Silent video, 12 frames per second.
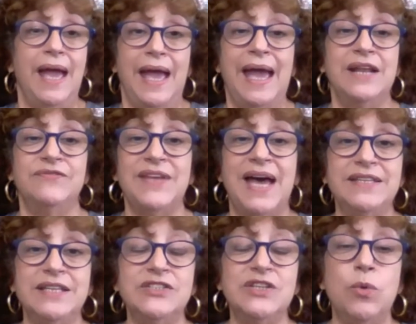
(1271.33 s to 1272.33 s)
And if
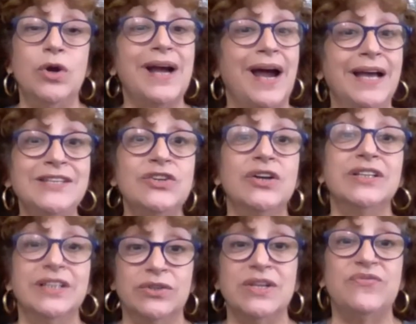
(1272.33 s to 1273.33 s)
that doesn't work, I
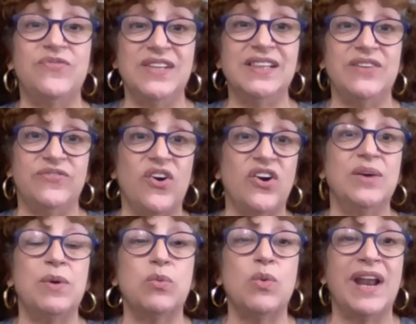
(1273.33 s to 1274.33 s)
start literally fiddly
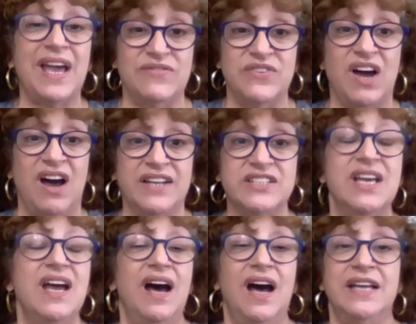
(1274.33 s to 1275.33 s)
farting with what I've got.
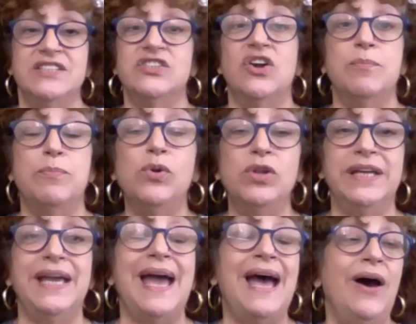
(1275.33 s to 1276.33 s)
I start
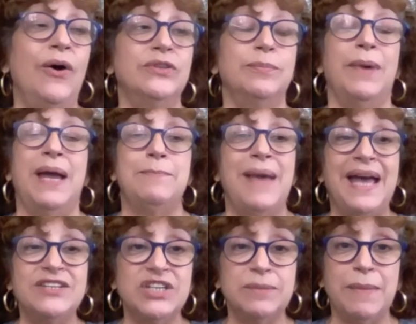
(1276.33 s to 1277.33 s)
pulling out my
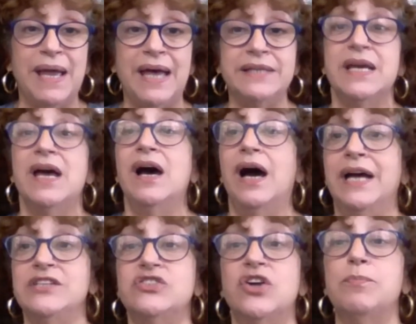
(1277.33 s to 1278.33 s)
magic mat.
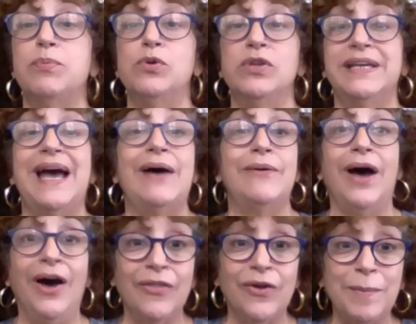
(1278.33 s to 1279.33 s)
I start pulling out
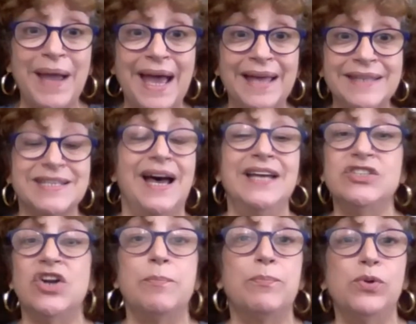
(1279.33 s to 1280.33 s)
other mats. I
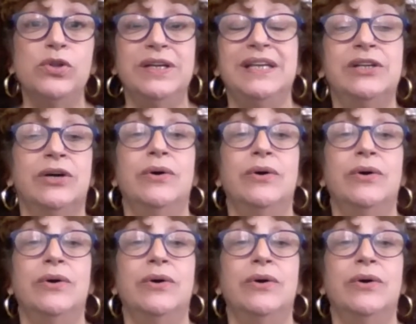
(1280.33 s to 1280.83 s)
start pulling,